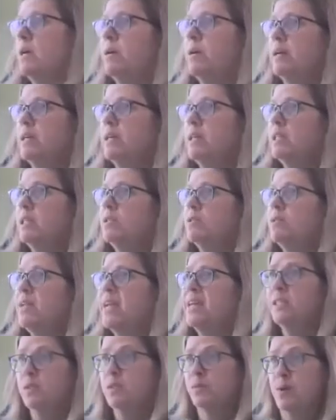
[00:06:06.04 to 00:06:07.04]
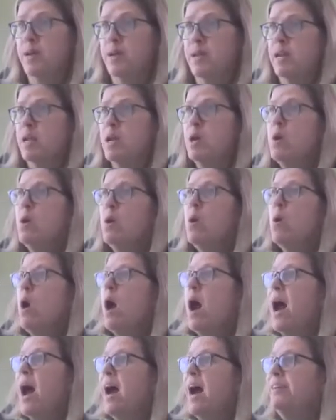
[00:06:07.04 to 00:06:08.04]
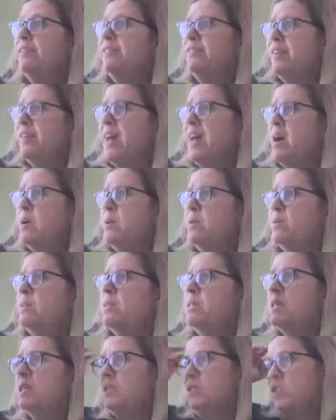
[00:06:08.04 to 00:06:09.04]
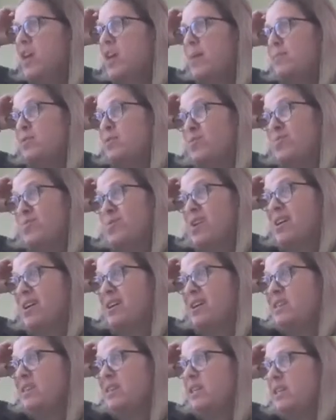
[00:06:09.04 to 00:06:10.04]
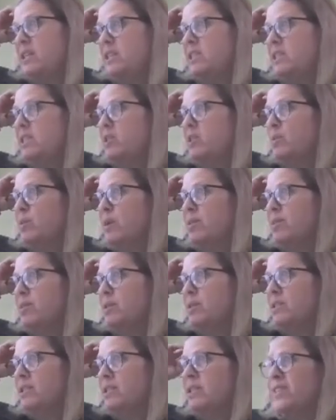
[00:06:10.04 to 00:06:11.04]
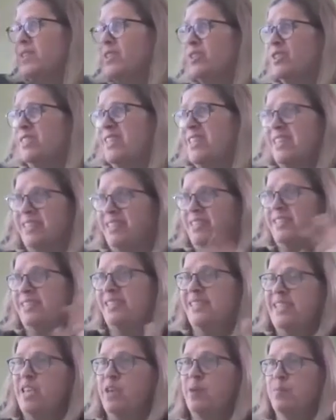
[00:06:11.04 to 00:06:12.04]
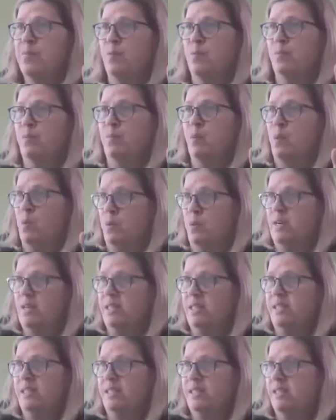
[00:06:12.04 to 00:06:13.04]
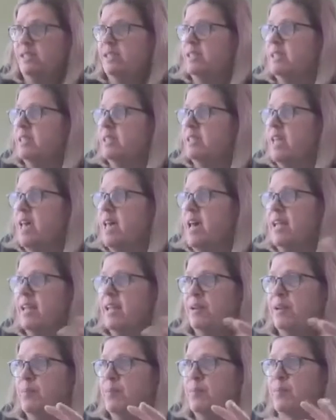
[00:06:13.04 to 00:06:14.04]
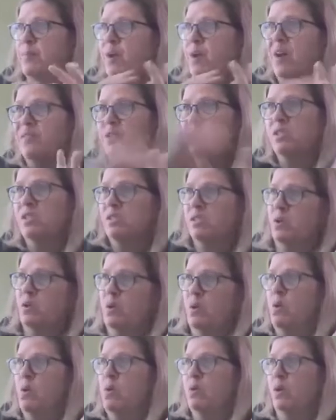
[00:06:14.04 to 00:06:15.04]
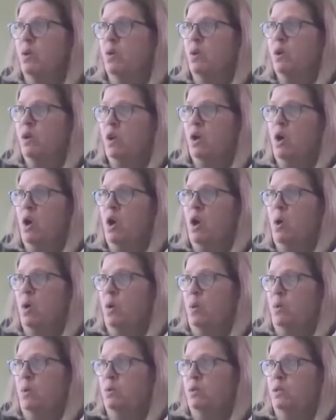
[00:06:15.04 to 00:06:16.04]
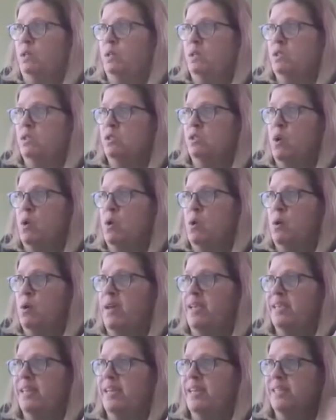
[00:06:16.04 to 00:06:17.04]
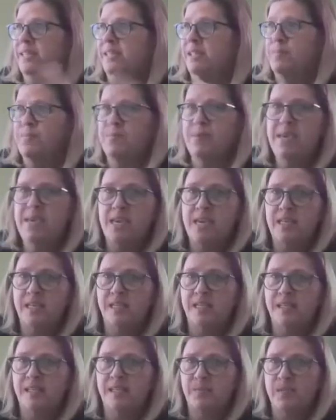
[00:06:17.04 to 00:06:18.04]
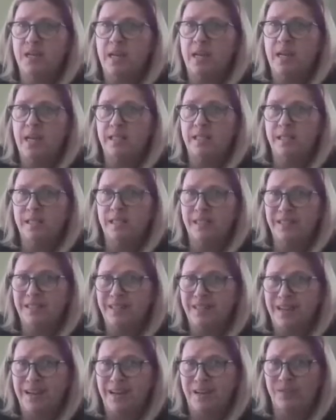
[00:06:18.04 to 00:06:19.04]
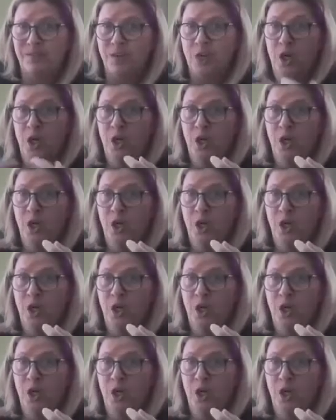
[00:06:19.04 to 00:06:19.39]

All right, so next one, I found in chapter 1, section 113, there's like the same ordinance that covers the whole code. So I guess to me, it seems unnecessary to have